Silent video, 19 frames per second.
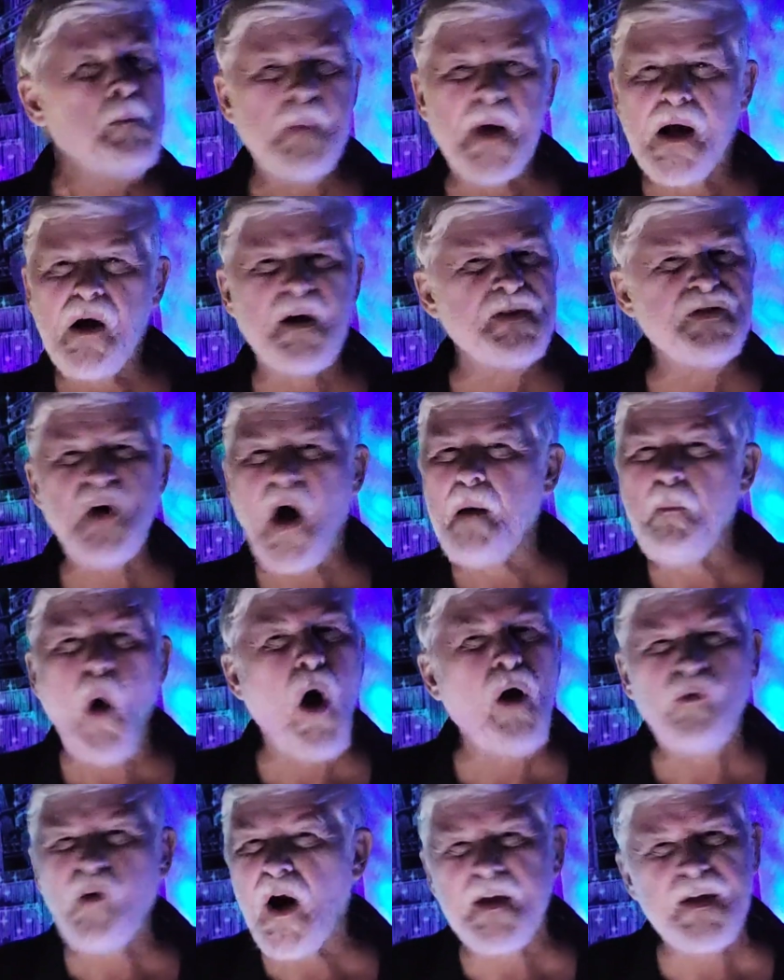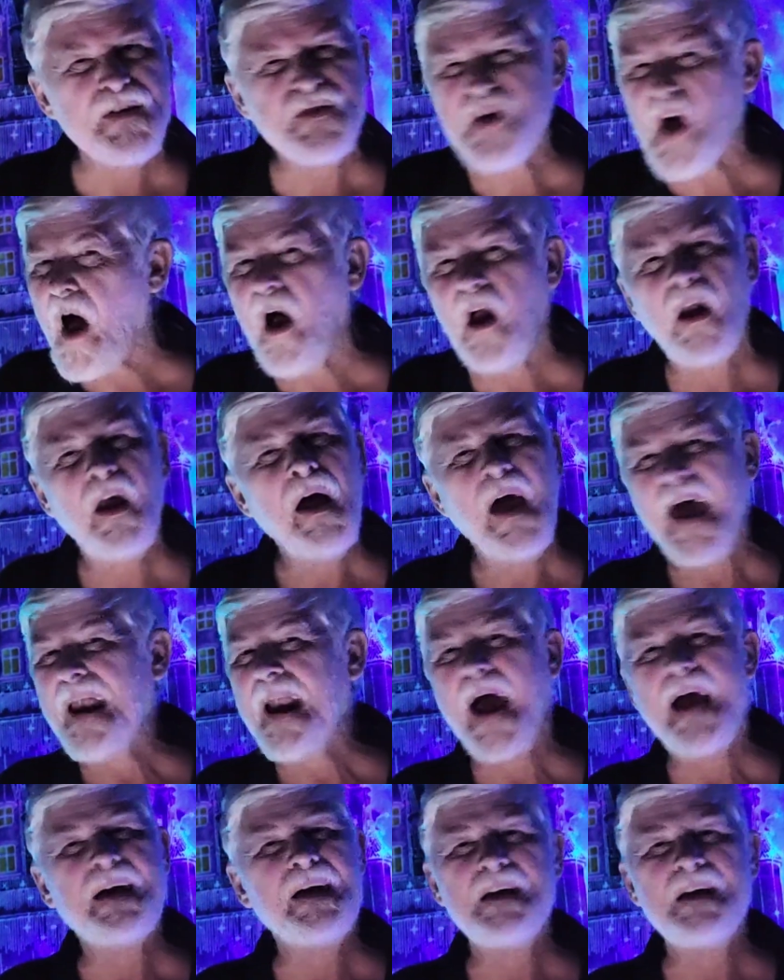because I'm already as hell, and I